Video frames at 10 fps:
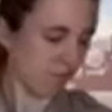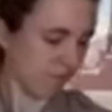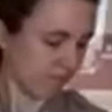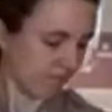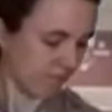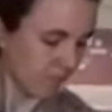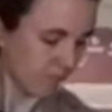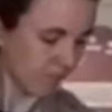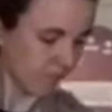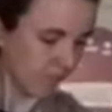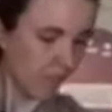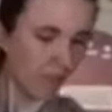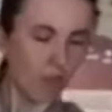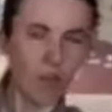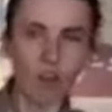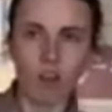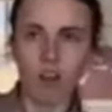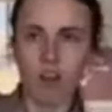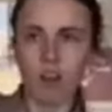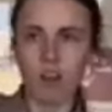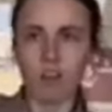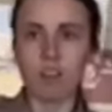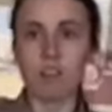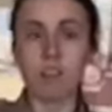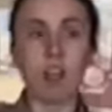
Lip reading: (no one is talking)